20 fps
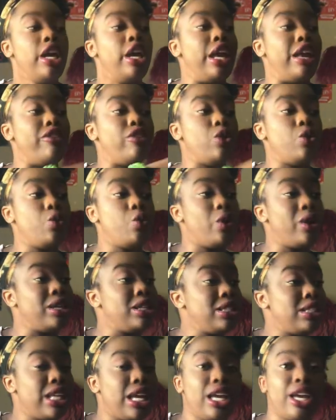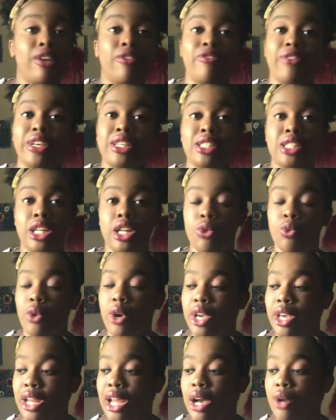If you want to stay and fix it and
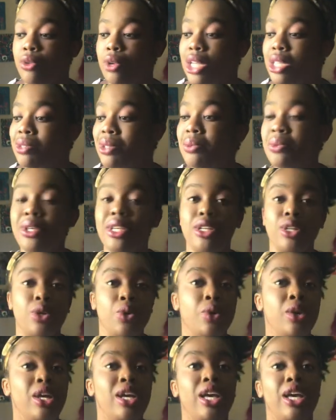work it out, that's what we can do.